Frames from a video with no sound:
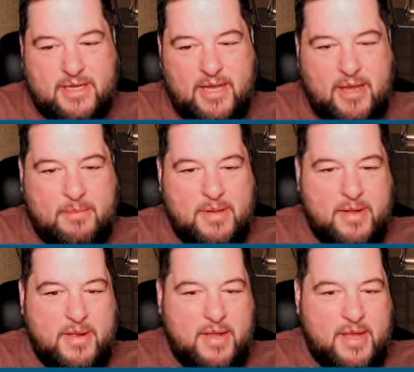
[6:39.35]

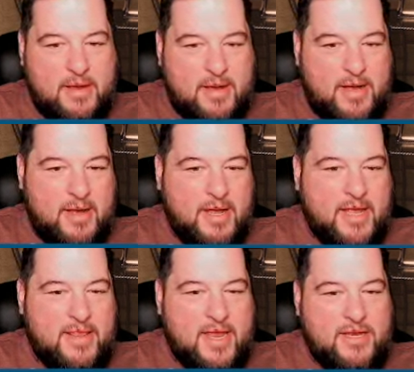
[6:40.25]

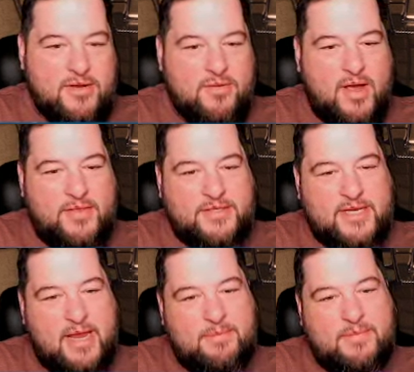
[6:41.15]
And then you got the
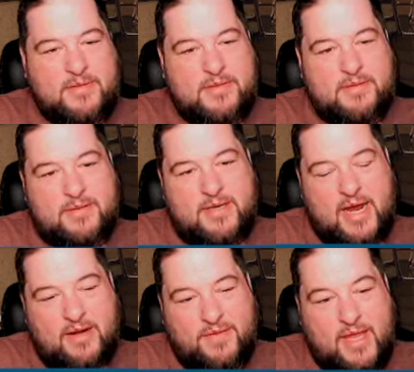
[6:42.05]
same
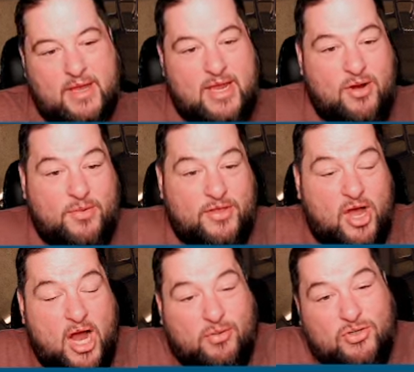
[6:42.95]
kind of thing here with
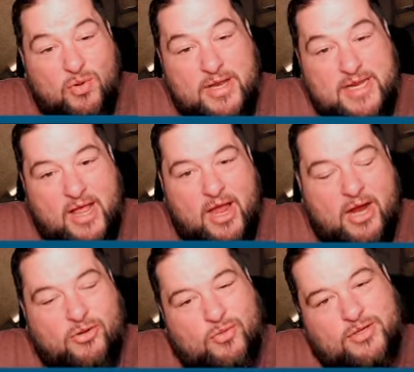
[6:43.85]
the aqua droids. Now the
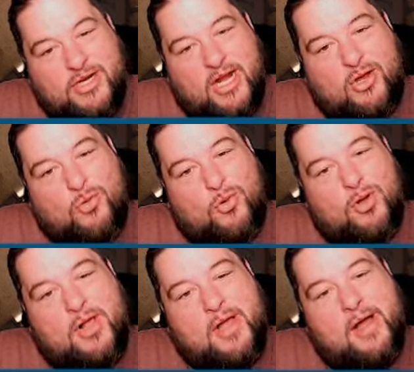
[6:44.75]
aqua droids are kind of cool.